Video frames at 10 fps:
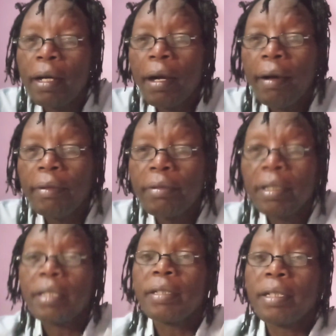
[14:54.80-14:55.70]
I
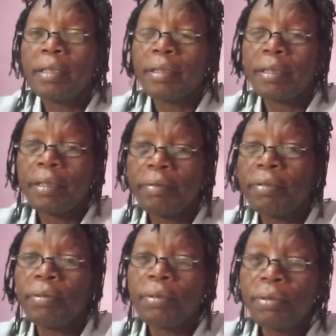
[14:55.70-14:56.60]
think that if you
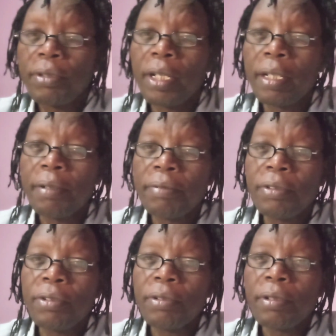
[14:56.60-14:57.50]
go to the other
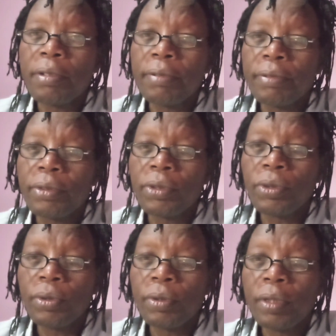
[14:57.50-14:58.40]
video,
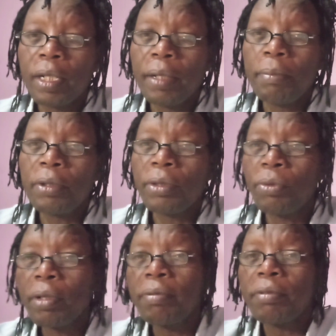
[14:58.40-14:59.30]
you about the
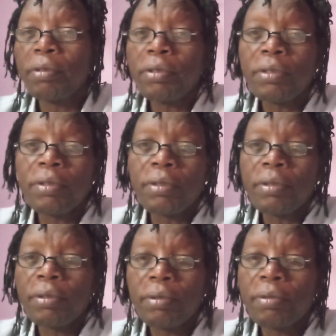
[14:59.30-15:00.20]
weak force.
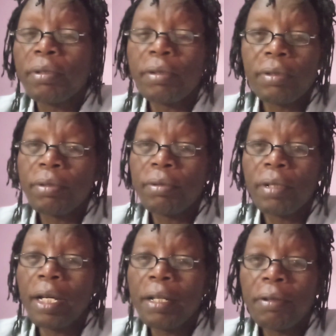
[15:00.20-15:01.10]
You
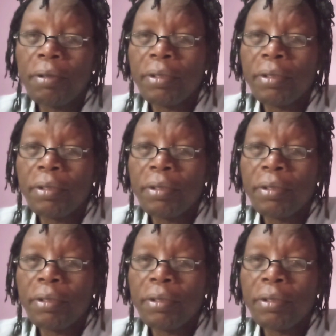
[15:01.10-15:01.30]
learn all